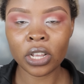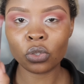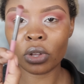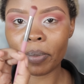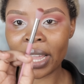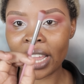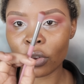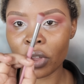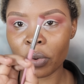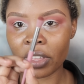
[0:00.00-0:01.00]
So I'm
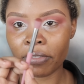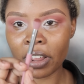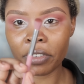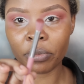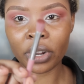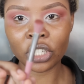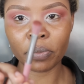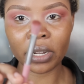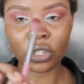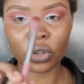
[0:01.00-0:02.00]
again going with the fluffy brush,
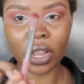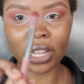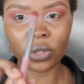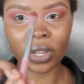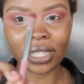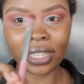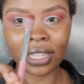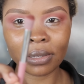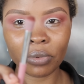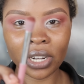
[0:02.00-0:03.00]
but as you can see,
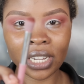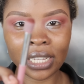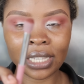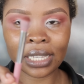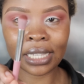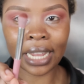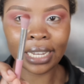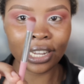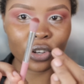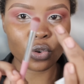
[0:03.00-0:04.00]
this brush is
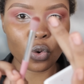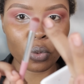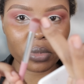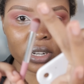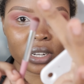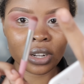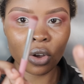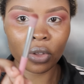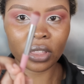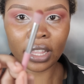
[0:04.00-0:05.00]
slightly domed
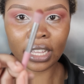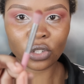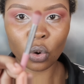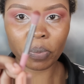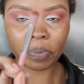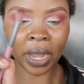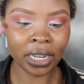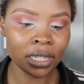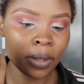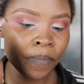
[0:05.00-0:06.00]
on the top
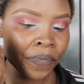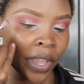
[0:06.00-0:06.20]
part,